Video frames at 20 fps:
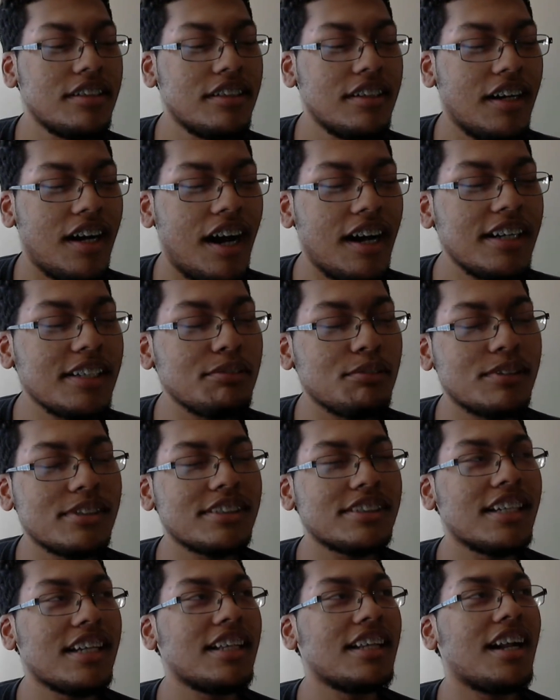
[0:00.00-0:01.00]
I just want to
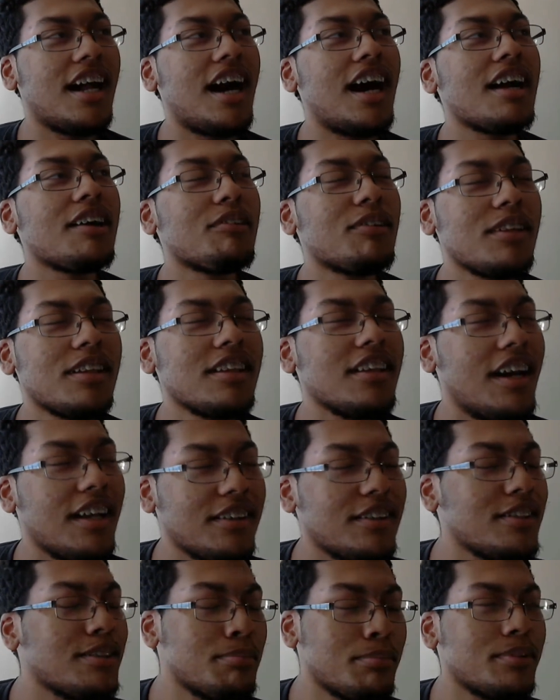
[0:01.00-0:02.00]
say that I really like
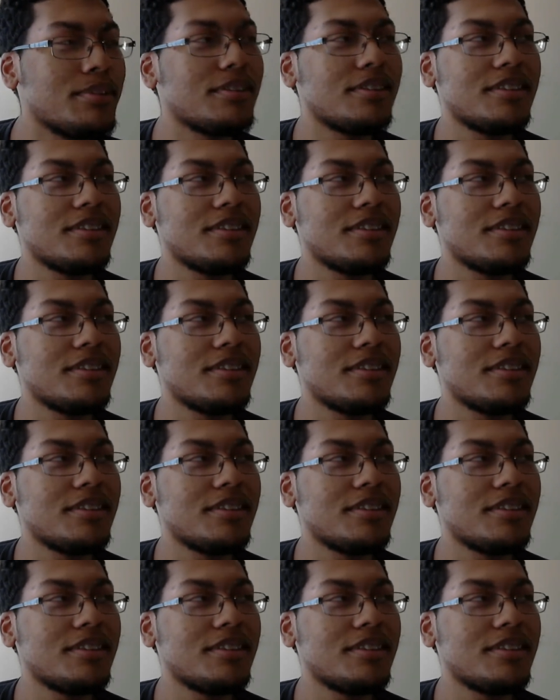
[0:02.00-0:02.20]
this book.